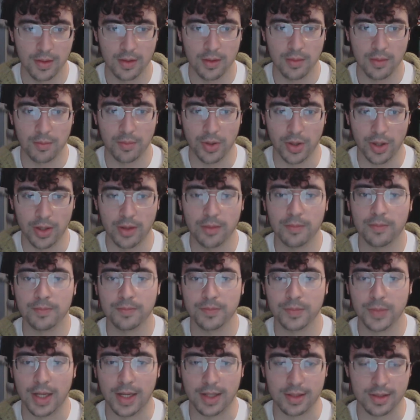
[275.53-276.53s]
But
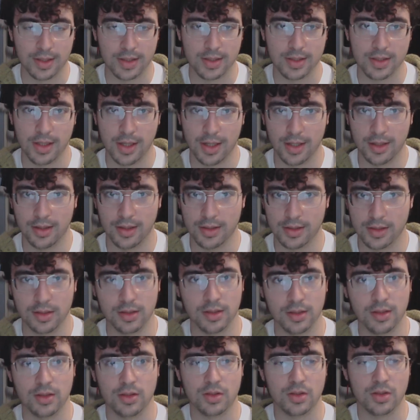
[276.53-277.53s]
as I said, this
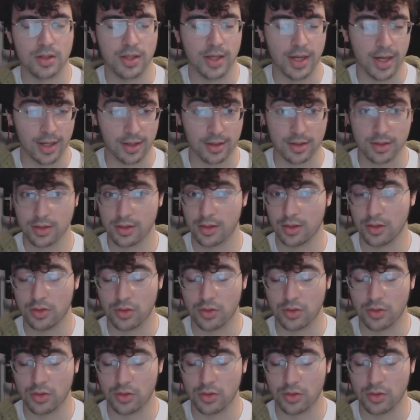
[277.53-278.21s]
is the